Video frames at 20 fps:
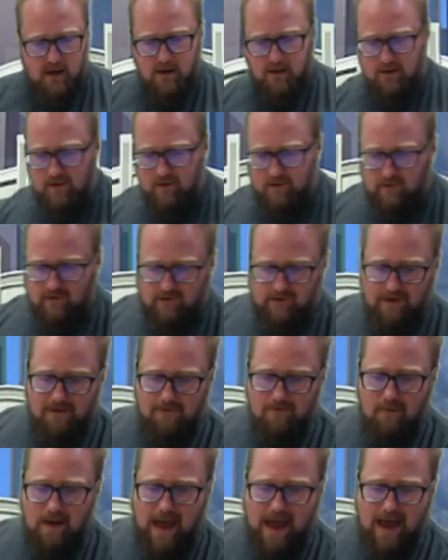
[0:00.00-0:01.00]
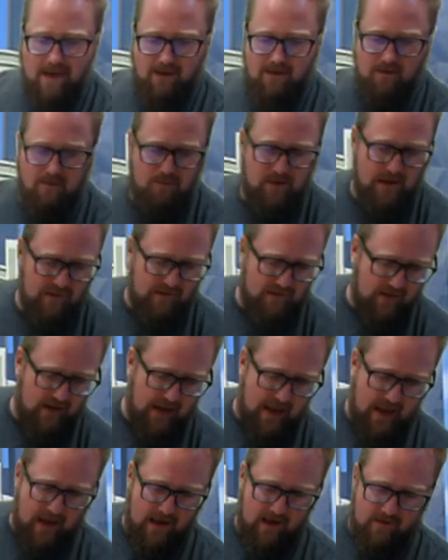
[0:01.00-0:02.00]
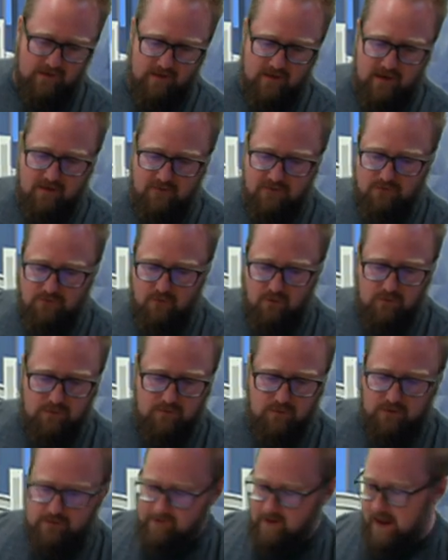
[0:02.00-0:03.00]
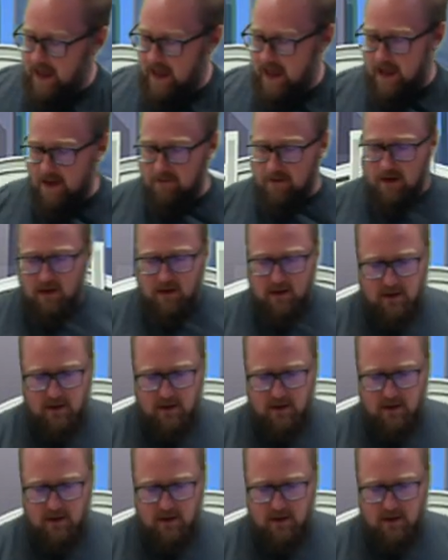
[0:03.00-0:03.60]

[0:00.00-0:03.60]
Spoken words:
This is the back, the piece that has the foldable tab